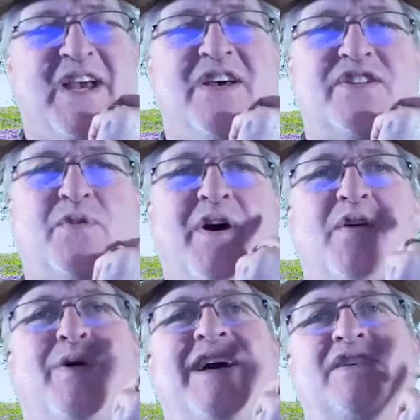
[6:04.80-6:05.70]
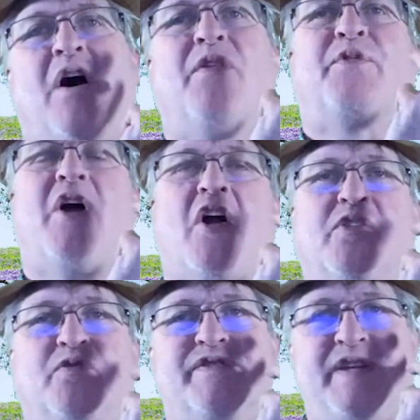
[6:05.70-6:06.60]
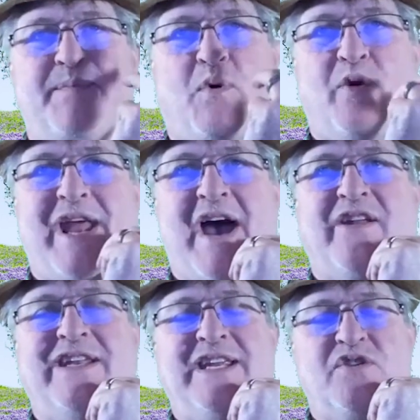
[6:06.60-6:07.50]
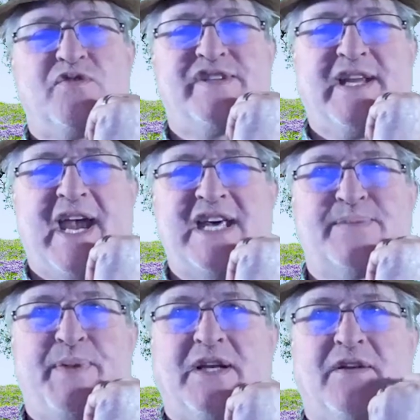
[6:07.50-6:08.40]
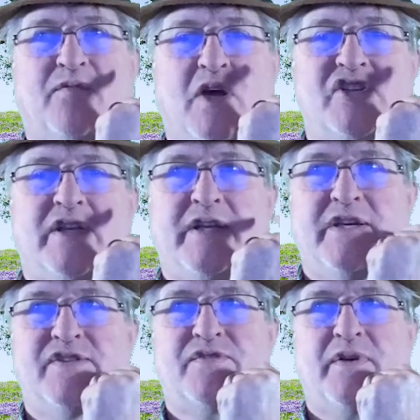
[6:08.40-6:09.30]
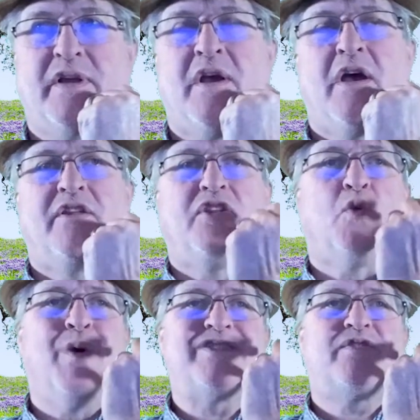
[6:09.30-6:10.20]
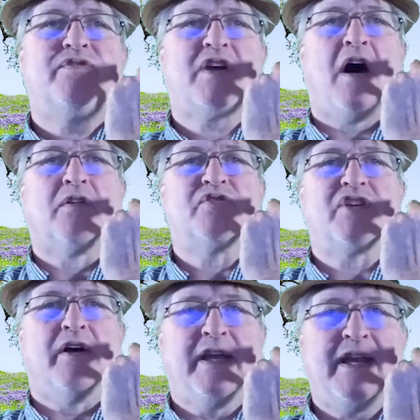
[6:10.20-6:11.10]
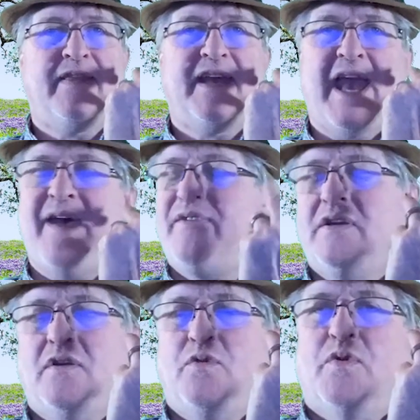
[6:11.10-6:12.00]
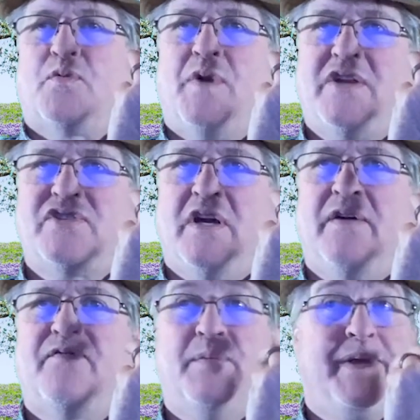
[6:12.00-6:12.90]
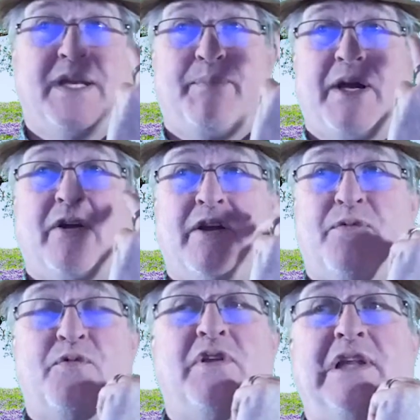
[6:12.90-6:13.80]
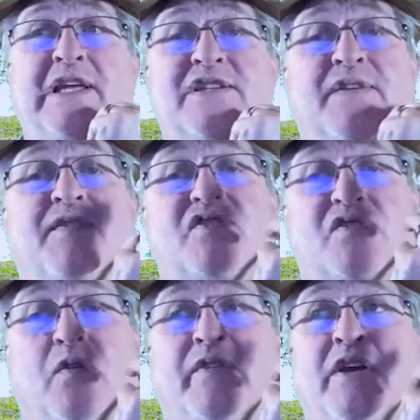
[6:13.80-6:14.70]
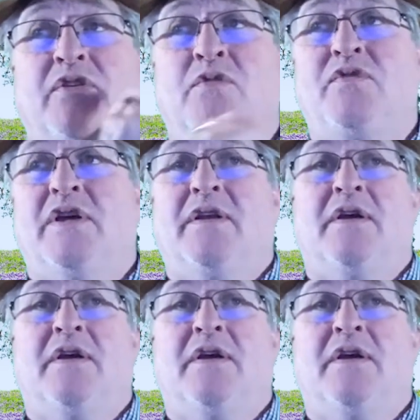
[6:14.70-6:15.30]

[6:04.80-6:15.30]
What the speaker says: So otherwise, all three articles did point out an interesting aspect of Russian history, that the Western scholars saw anything having to do with Russia from any period through the lens of the Soviet Union.